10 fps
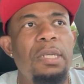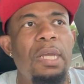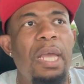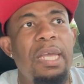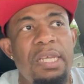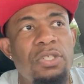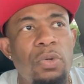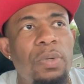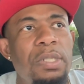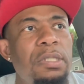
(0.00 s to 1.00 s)
And he's
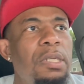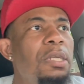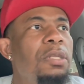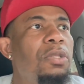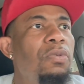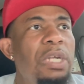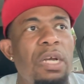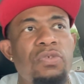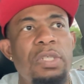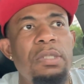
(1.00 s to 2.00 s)
doing
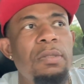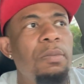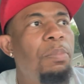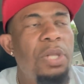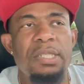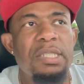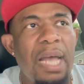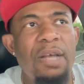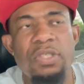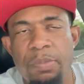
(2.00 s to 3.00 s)

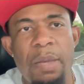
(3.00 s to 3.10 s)
300,000+